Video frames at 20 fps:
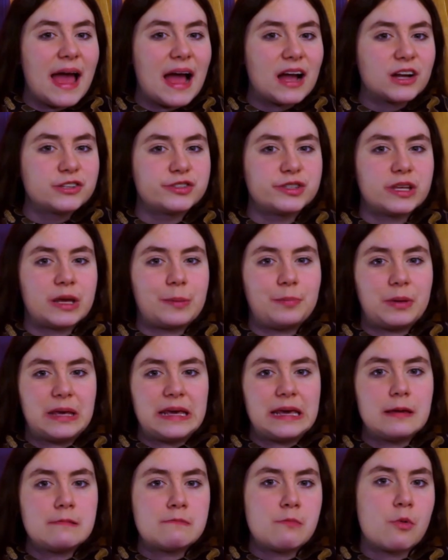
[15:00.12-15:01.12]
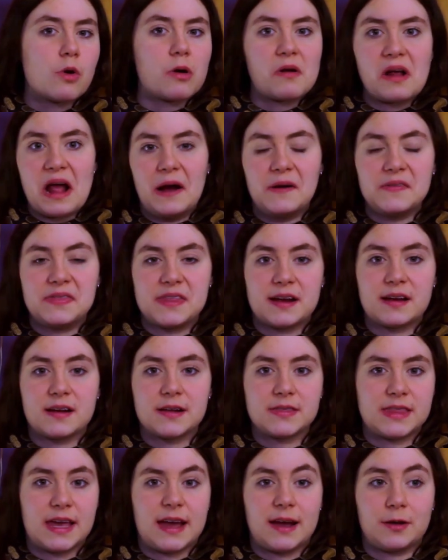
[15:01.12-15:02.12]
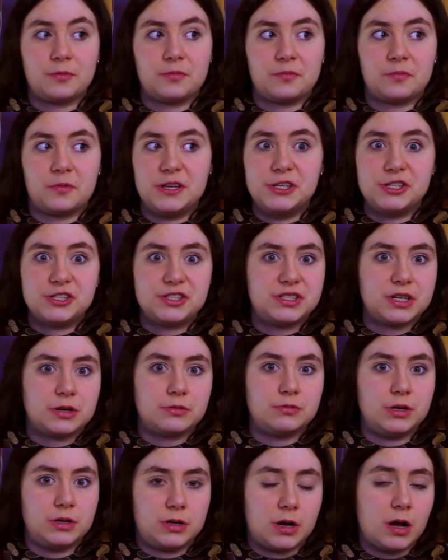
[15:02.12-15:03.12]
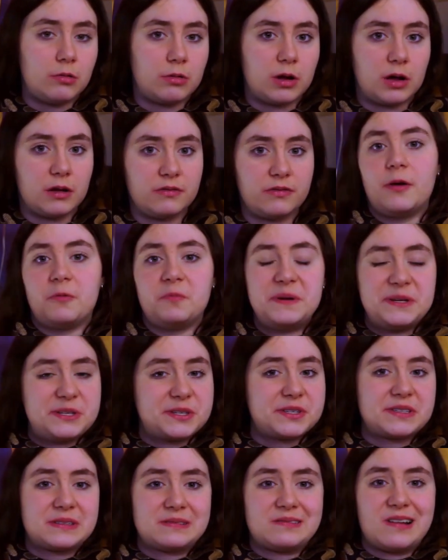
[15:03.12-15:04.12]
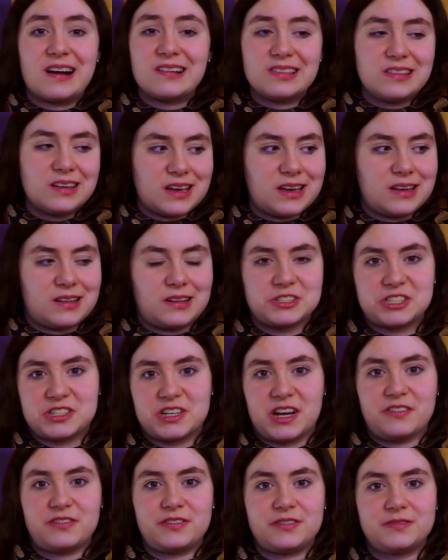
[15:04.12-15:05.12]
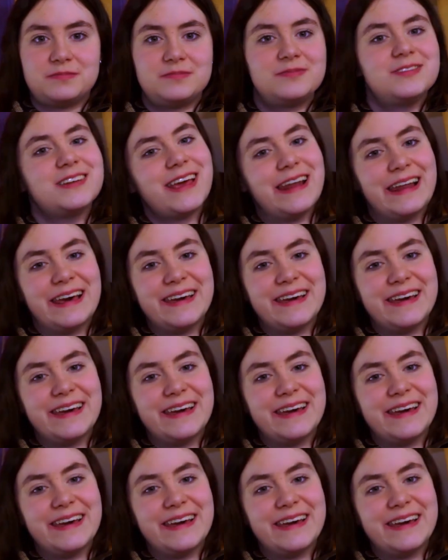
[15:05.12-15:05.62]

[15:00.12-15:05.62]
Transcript: actually be more out there that we just don't know of. We just aren't looking close enough. Neat,